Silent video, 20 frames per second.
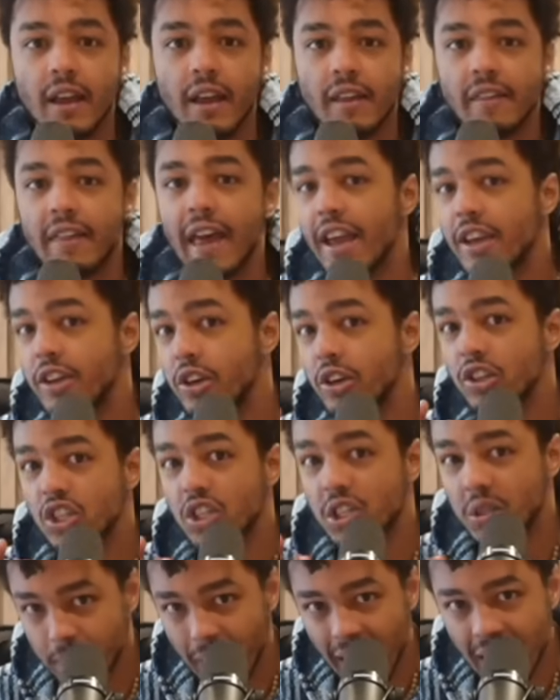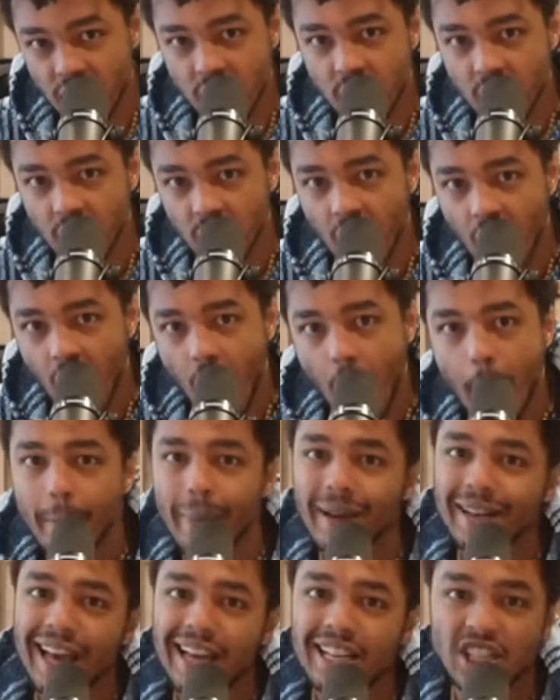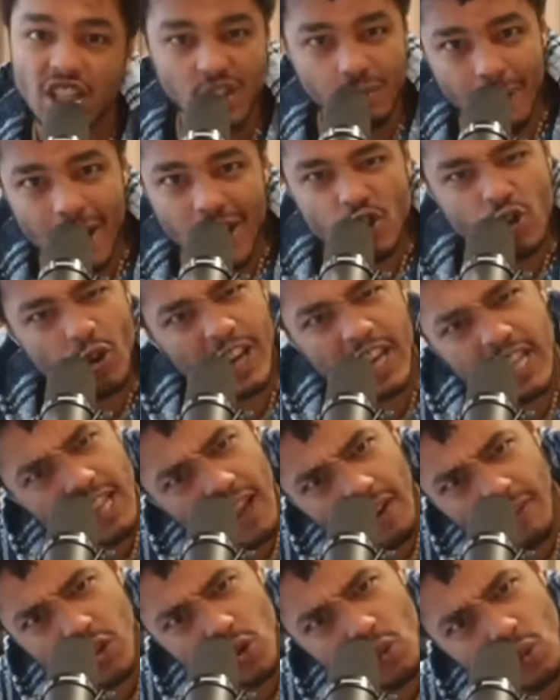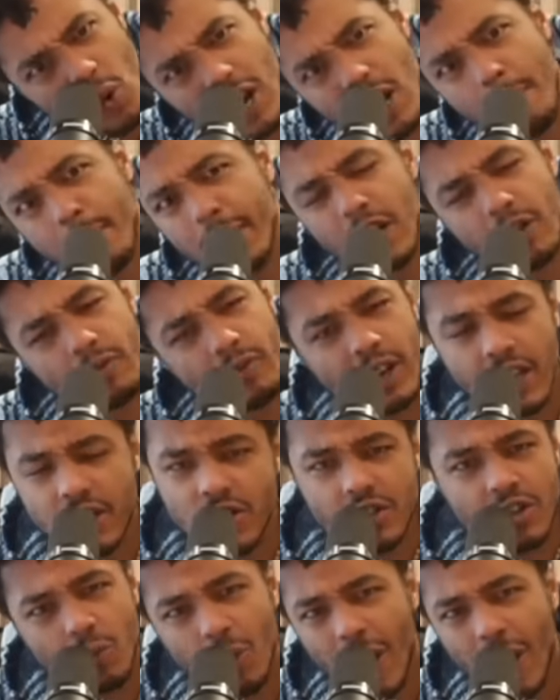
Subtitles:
That you're special, but not special enough to want to be in a relationship.